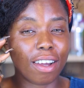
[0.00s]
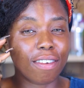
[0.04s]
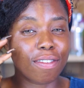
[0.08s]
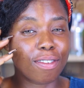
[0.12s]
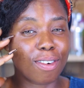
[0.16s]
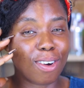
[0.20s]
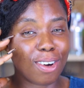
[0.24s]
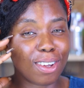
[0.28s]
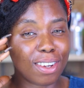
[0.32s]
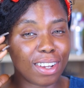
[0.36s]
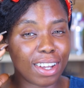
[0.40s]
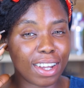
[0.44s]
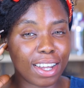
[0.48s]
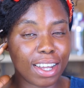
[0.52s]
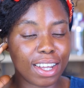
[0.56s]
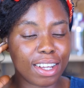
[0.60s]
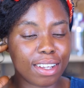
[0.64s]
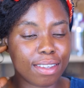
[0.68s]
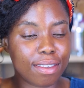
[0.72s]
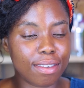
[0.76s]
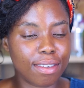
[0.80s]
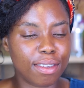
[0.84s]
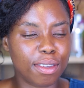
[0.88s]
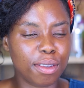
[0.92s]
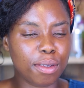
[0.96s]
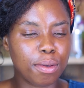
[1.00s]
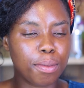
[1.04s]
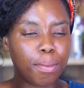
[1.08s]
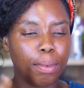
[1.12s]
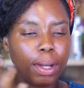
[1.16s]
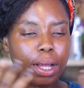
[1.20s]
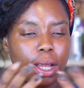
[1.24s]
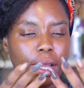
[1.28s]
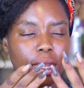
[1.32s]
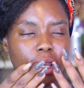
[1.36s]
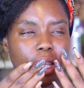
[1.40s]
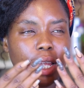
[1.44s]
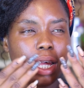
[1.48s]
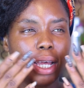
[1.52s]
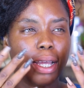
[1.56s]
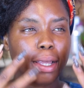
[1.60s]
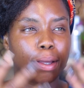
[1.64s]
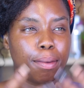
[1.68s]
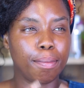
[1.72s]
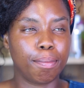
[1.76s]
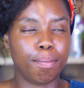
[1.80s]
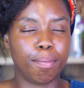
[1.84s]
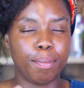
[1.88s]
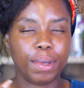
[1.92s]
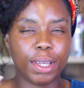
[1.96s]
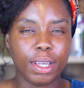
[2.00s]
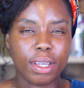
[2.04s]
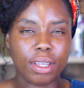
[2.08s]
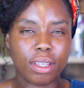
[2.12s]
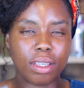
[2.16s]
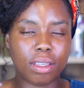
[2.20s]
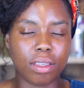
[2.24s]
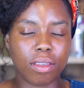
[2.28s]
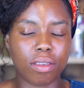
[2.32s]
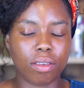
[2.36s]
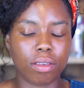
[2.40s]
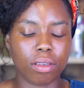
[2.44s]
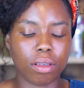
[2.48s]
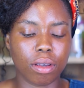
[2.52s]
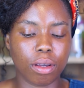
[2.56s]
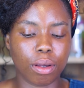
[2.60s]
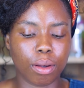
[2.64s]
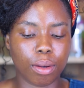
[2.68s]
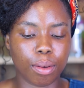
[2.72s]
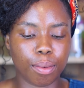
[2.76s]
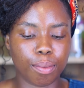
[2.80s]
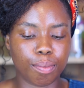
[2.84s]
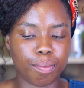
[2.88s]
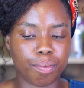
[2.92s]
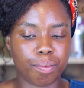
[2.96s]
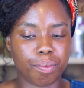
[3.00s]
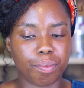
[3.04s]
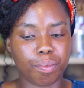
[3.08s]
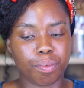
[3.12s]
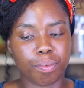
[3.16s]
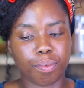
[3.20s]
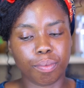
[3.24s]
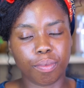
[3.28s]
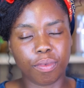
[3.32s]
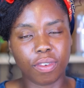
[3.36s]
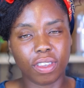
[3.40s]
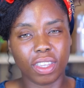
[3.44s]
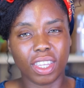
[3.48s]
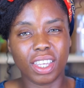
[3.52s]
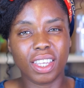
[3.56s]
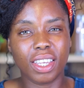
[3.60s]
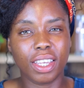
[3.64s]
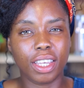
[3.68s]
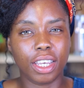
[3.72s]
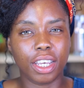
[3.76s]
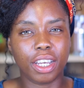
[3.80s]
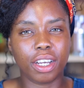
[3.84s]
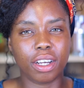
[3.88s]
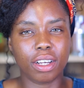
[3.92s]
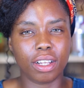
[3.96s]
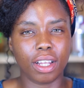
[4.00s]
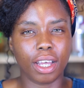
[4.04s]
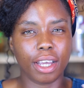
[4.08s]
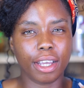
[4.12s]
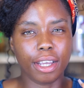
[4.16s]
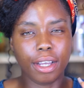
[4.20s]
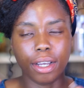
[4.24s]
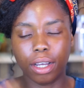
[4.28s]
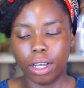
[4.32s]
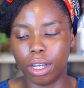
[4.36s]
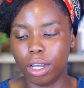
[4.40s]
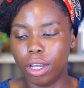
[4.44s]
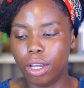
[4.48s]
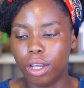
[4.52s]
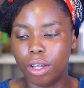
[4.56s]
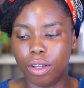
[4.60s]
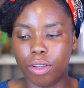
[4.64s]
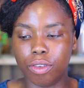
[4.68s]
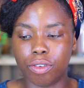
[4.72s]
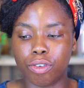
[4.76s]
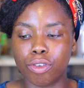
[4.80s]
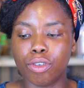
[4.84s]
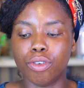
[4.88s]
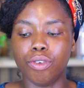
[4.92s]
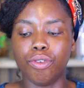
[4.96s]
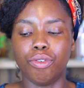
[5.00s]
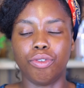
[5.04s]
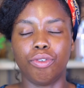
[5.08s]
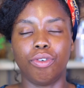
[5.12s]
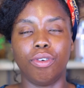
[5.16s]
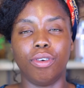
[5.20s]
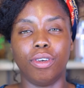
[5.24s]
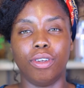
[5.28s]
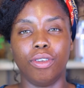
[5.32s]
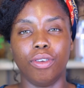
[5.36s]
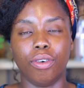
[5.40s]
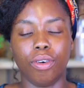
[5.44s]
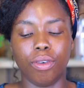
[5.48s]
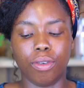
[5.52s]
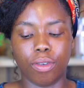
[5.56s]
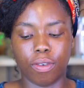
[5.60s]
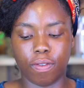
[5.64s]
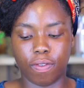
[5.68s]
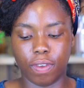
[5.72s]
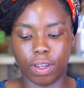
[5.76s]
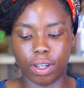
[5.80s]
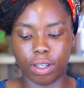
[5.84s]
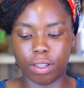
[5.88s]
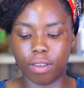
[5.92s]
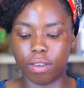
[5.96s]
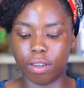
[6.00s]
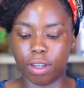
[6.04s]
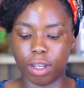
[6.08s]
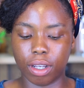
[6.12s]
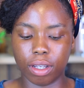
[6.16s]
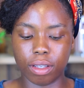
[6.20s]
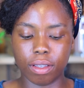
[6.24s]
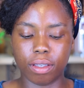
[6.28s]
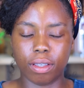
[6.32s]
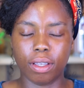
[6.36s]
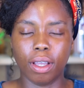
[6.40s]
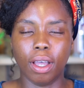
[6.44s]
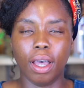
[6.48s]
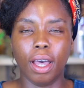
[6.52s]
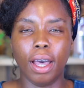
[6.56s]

I've gone ahead to do my like base skincare, like sunscreen, all of that jazz.